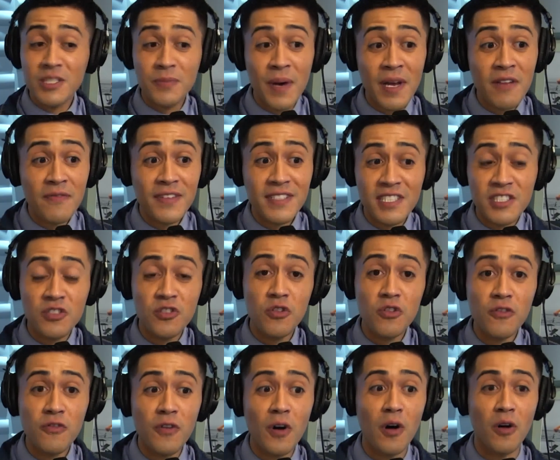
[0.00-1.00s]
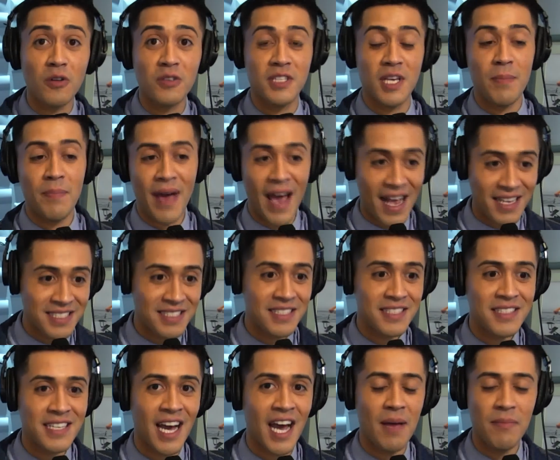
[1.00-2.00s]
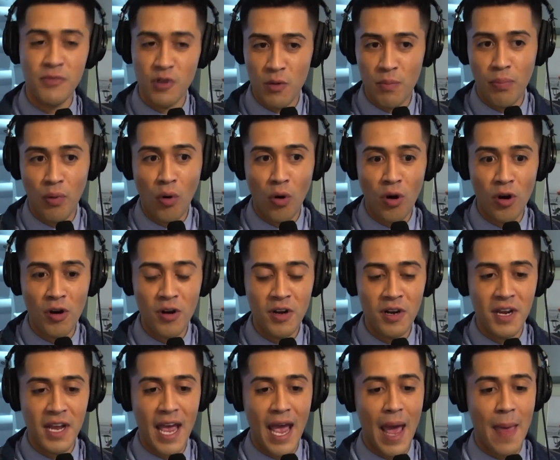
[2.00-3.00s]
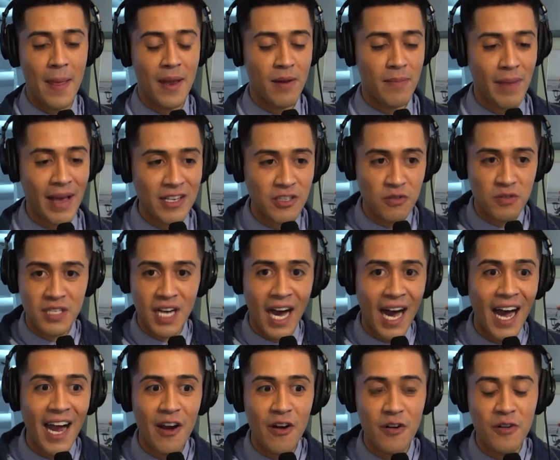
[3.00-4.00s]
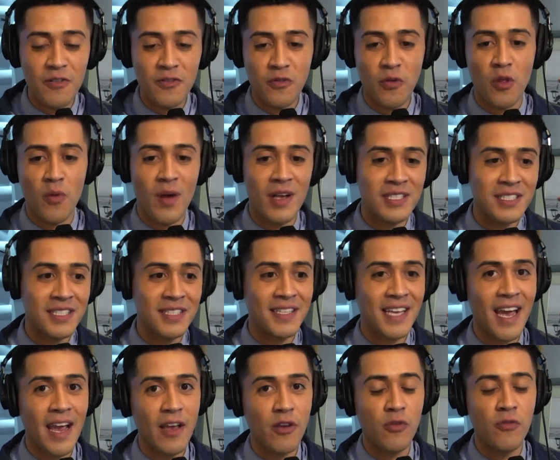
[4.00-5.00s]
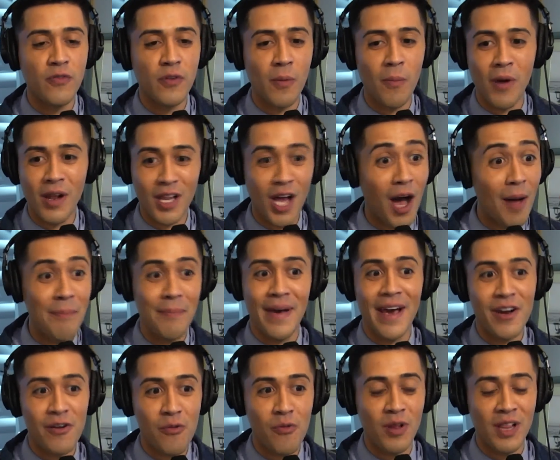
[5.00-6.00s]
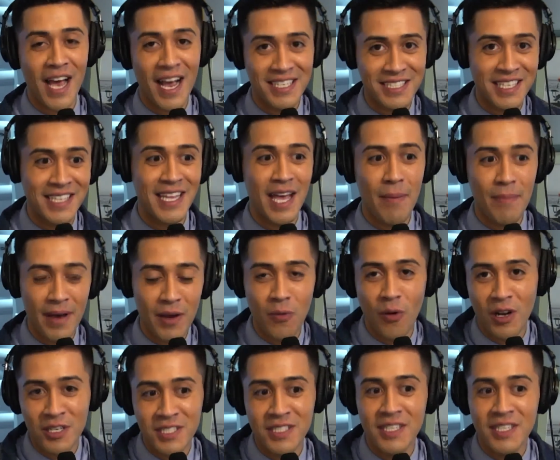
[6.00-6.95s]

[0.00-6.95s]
benefits is twofold. It passes the time, you're bored, and then it makes you tired for the rest of the day. You feel a lot better relaxing in that bed watching